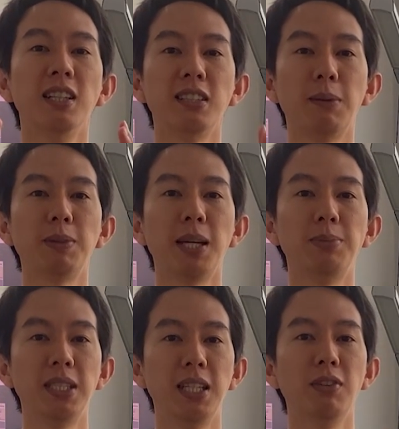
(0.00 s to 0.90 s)

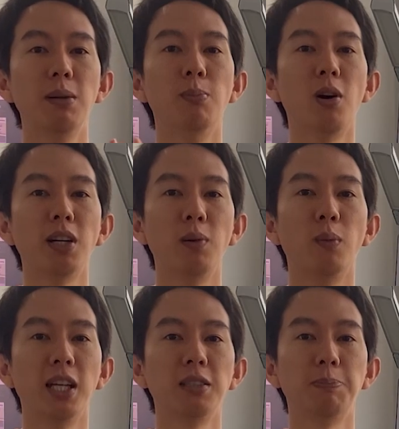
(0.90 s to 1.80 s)
sometimes even more than
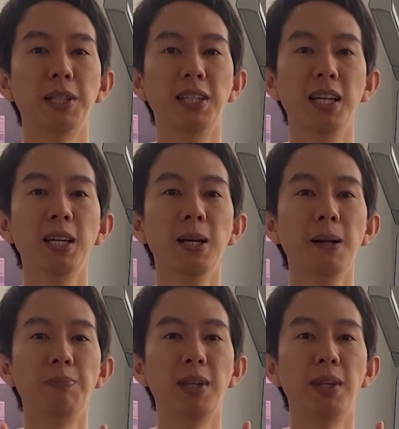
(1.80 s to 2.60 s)
once per day,